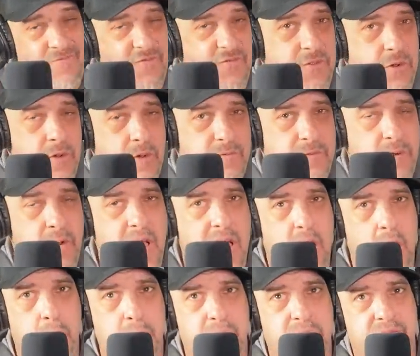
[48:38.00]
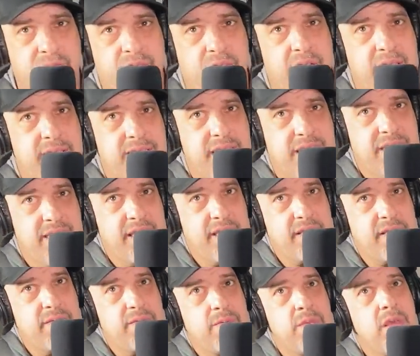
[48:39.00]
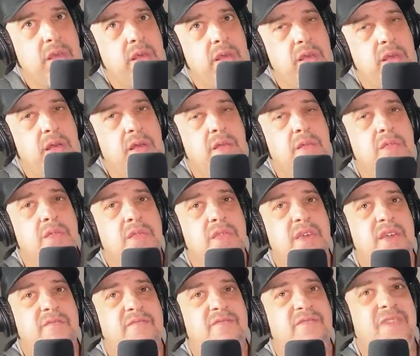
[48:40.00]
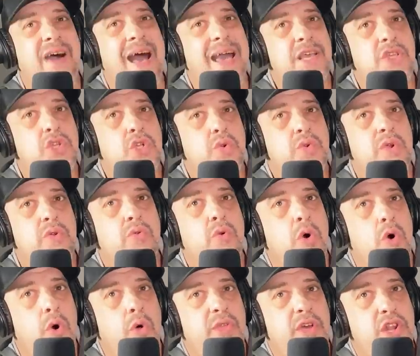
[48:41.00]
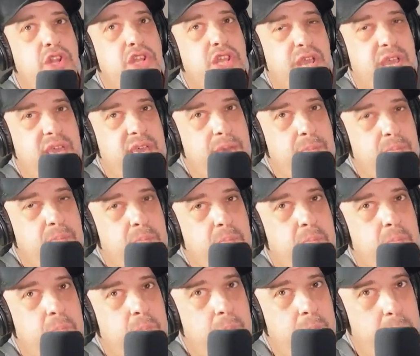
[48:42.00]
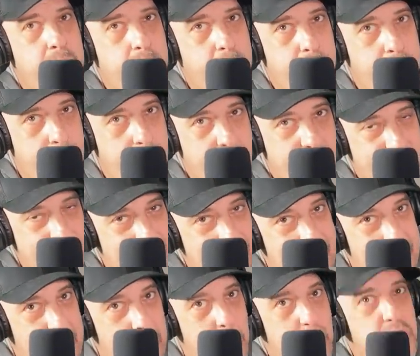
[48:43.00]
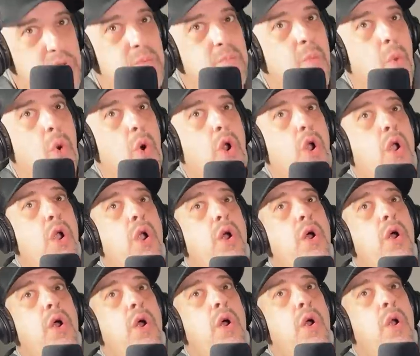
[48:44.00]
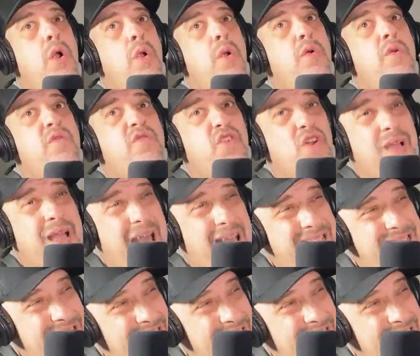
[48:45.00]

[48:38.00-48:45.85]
for for help or advice. I think the advisory role that Chicky played was more for guys